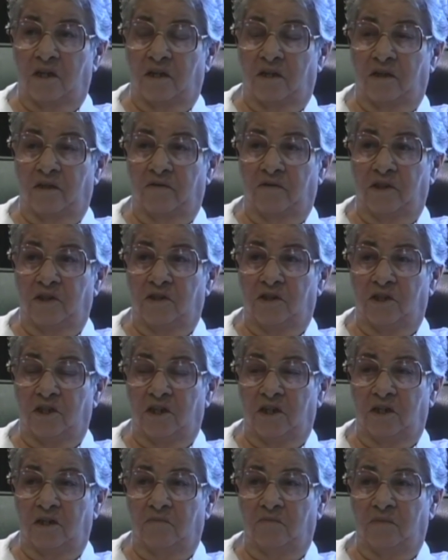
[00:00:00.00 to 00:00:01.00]
Uh, they
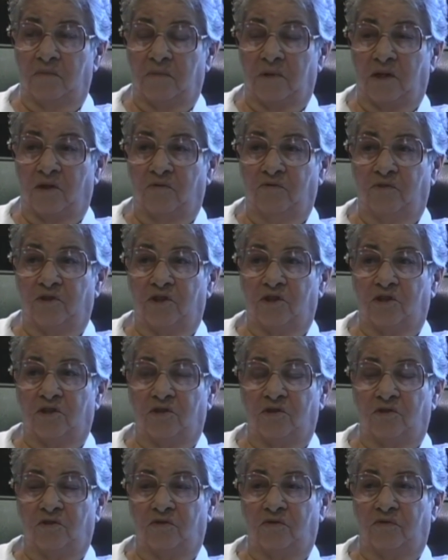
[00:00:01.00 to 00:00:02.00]
send him off to
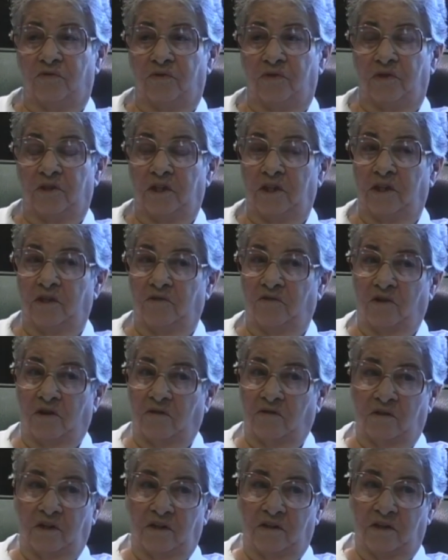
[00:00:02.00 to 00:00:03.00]
school for he can
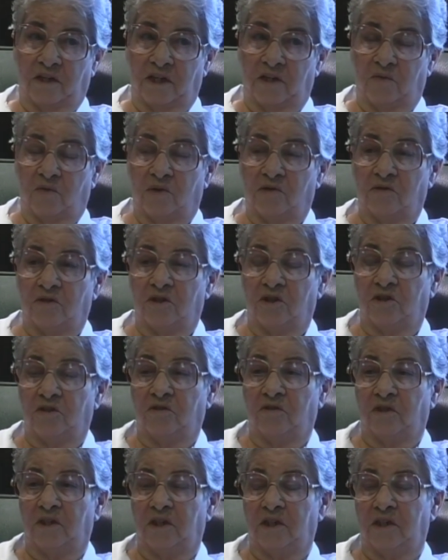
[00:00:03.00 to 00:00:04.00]
draw anything he wants
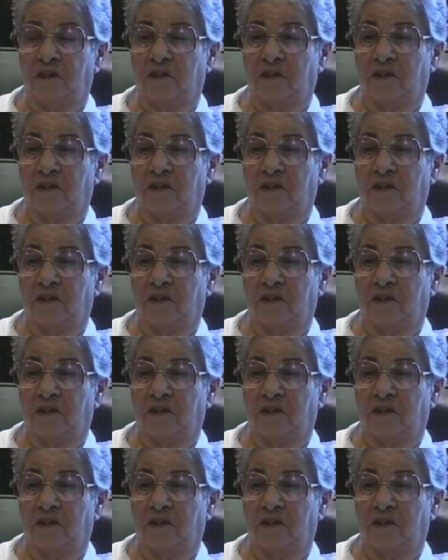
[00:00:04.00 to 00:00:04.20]
to, and he